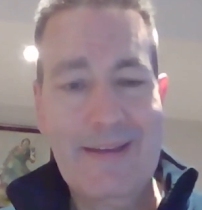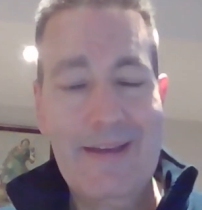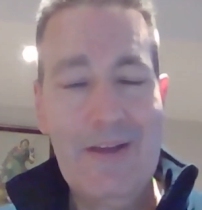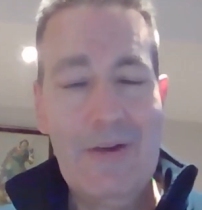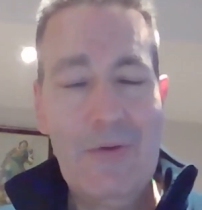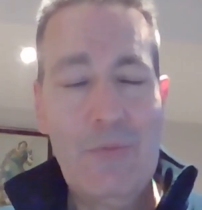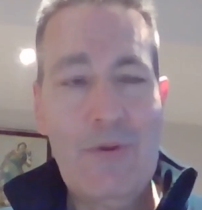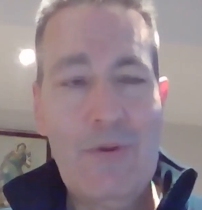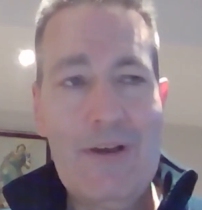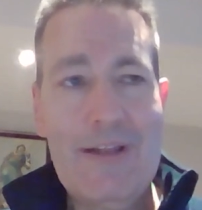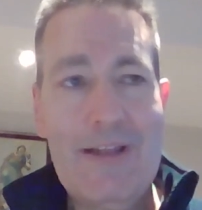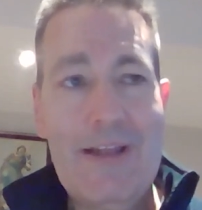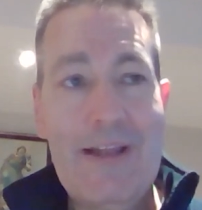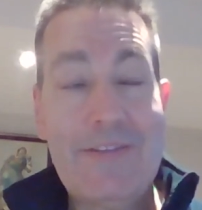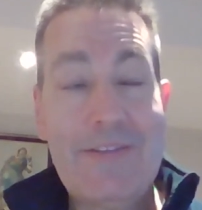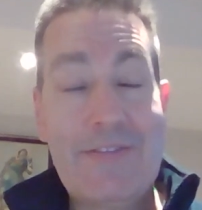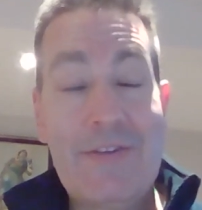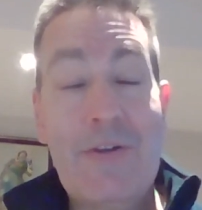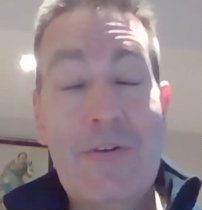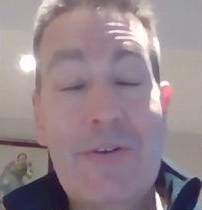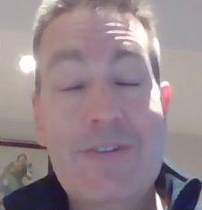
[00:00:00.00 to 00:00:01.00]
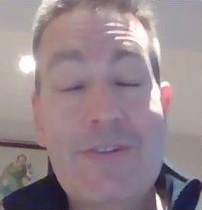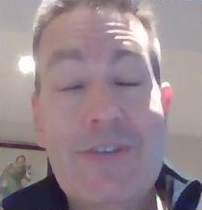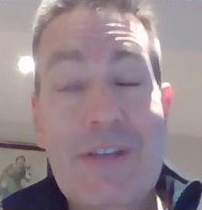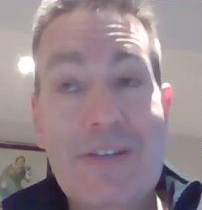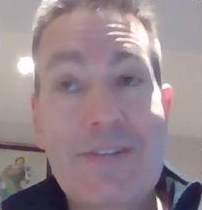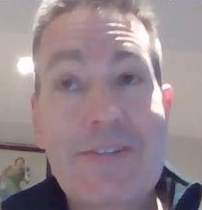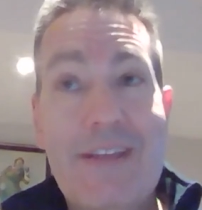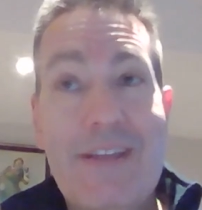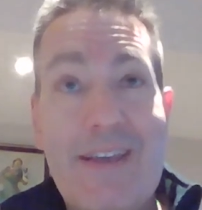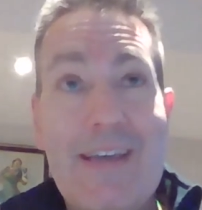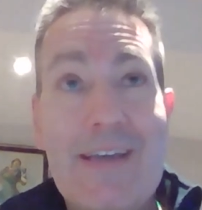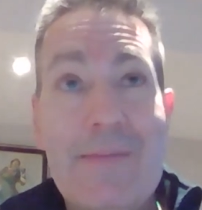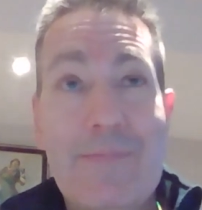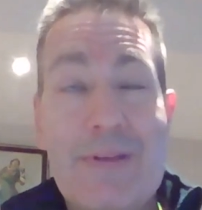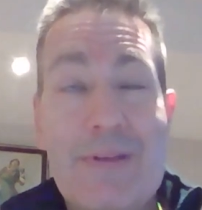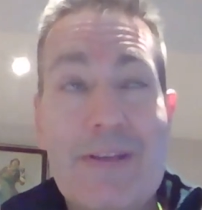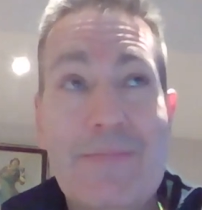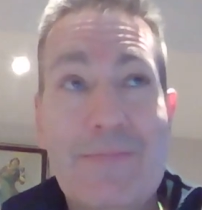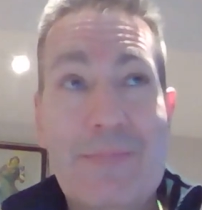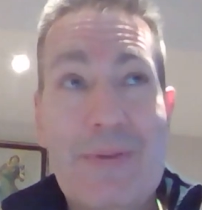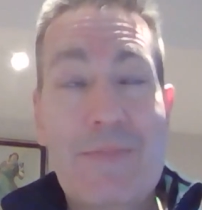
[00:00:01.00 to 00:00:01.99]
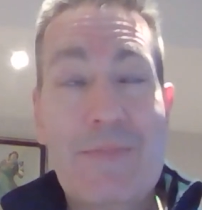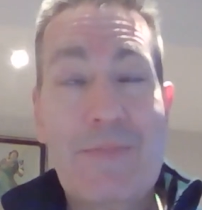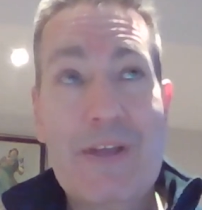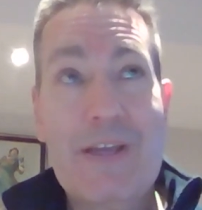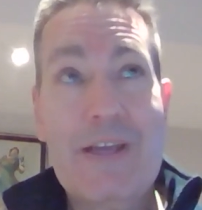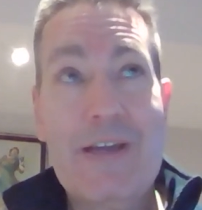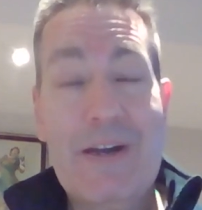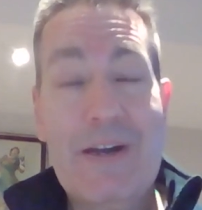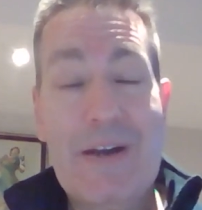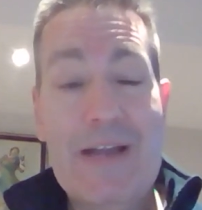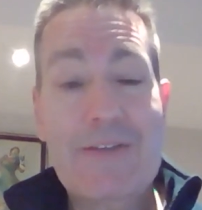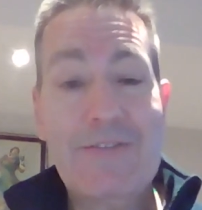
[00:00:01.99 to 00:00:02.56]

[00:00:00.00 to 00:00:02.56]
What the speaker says: Well, it's not just here, but we are,